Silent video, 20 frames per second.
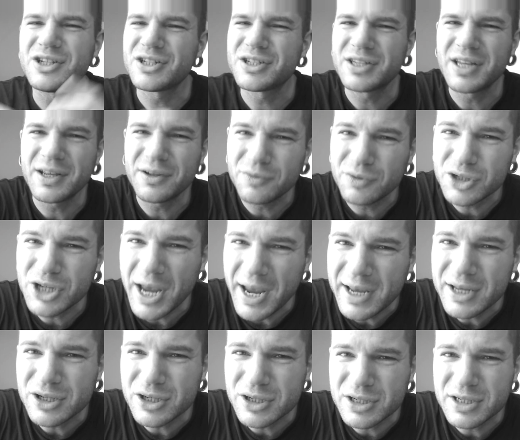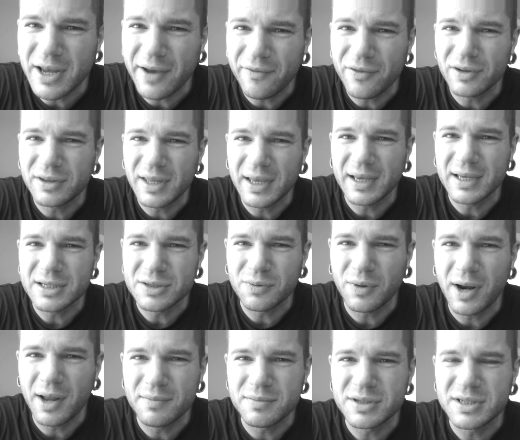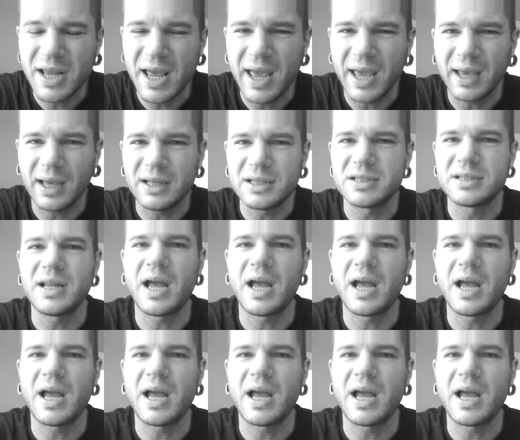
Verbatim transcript: just it changes everything is what I'm saying. It's